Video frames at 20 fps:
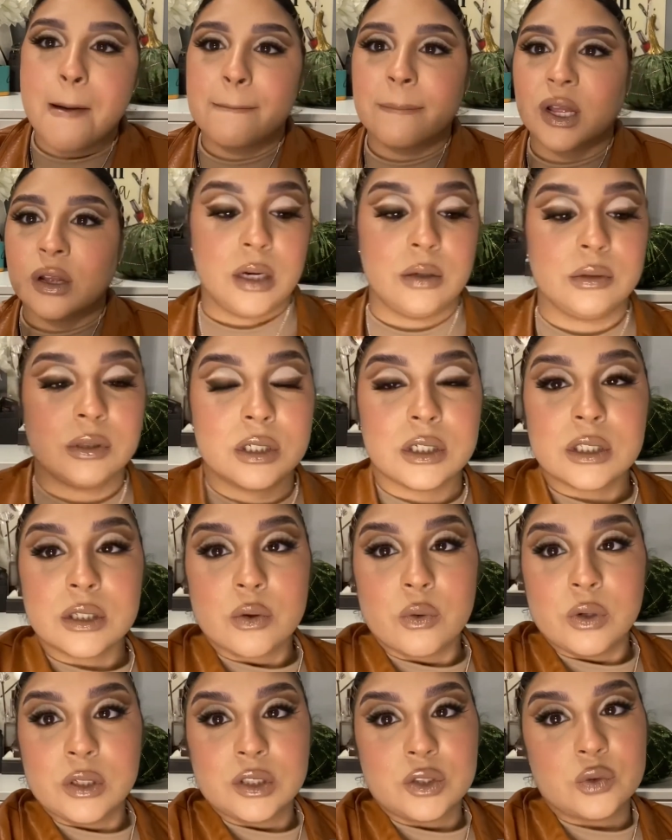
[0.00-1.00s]
I'm just
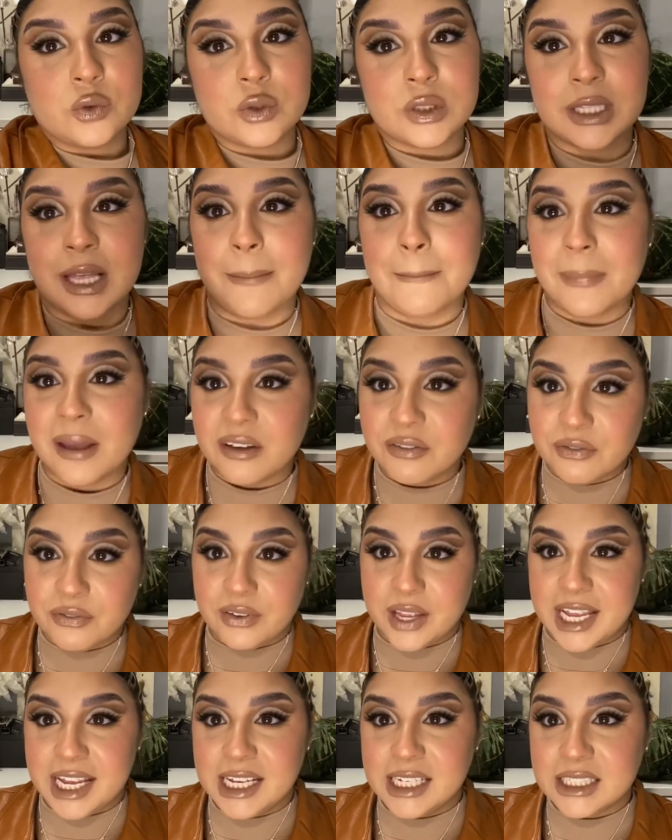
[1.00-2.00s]
going to set my
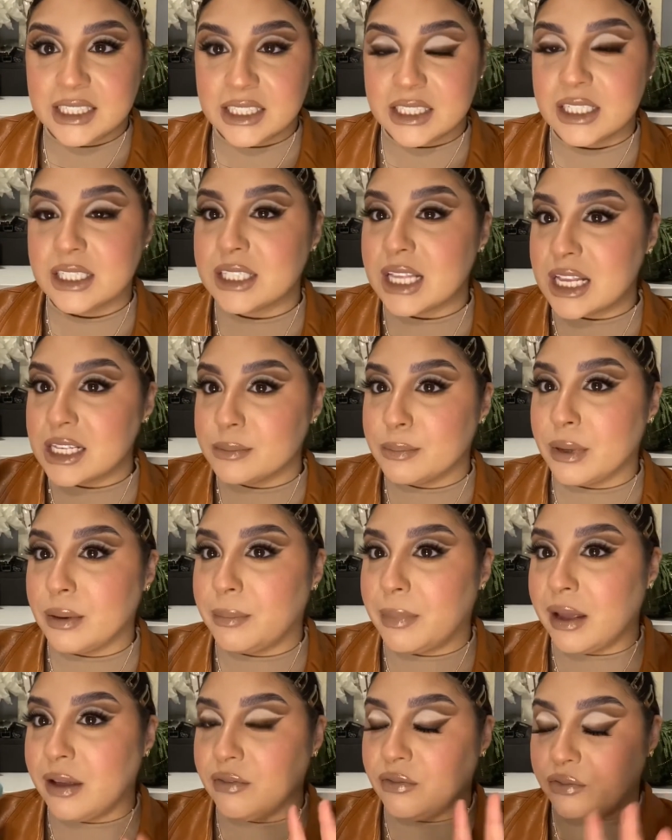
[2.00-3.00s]
face. This has been
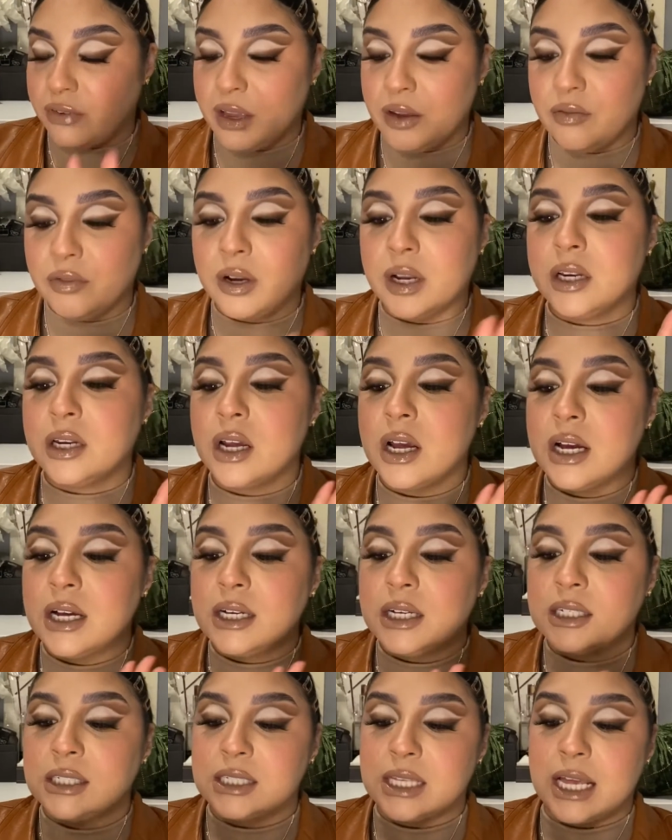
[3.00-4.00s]
my favorite
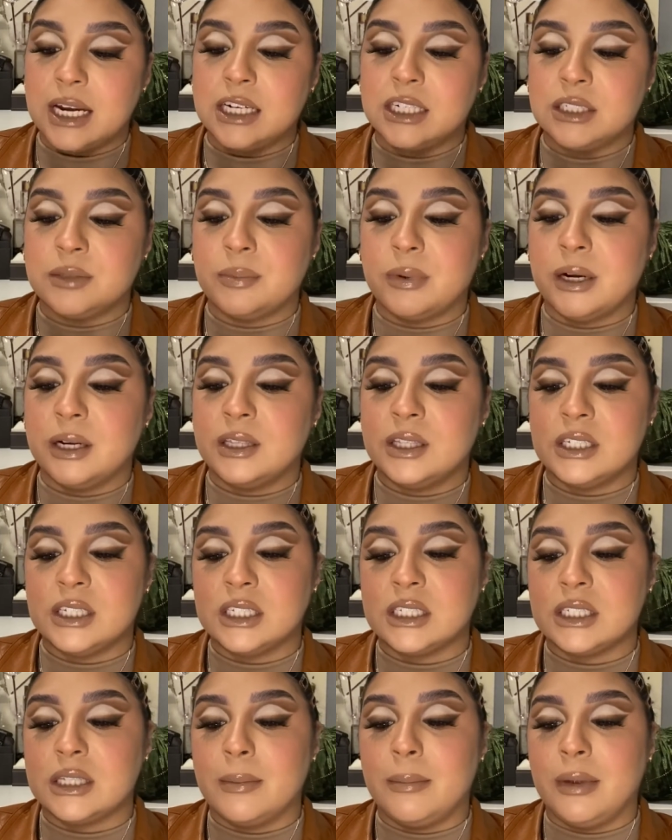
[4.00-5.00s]
setting spray. This
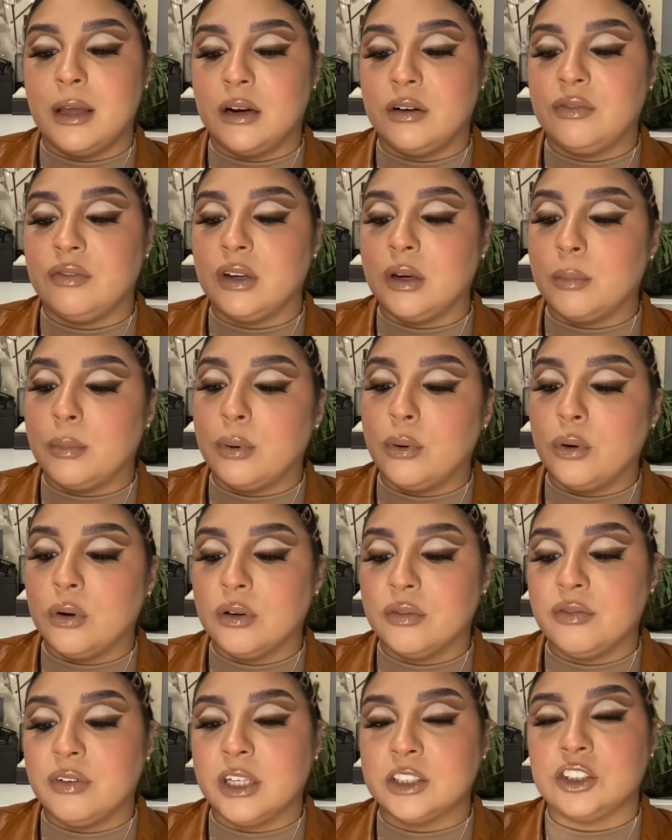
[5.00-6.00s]
is the Benefit
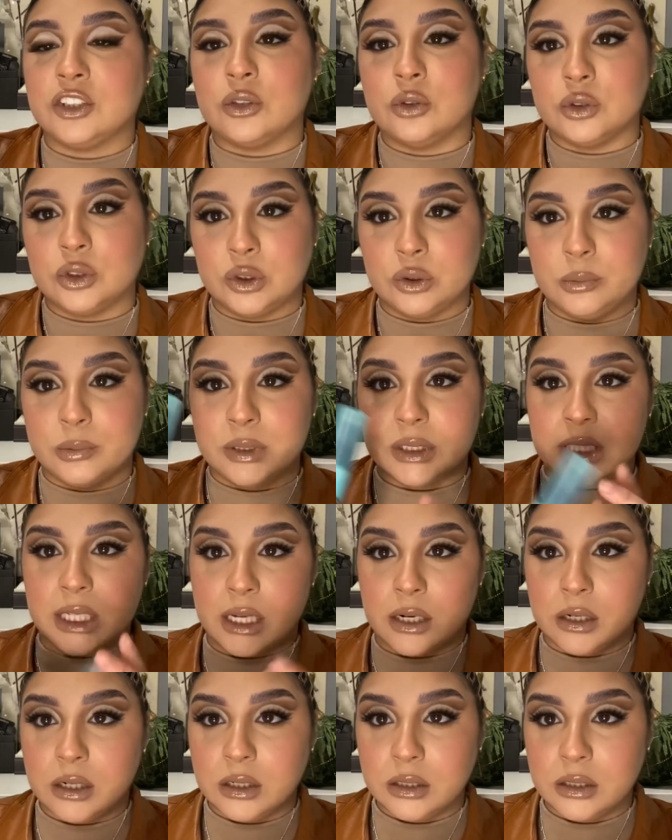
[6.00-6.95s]
Professional Super Setter.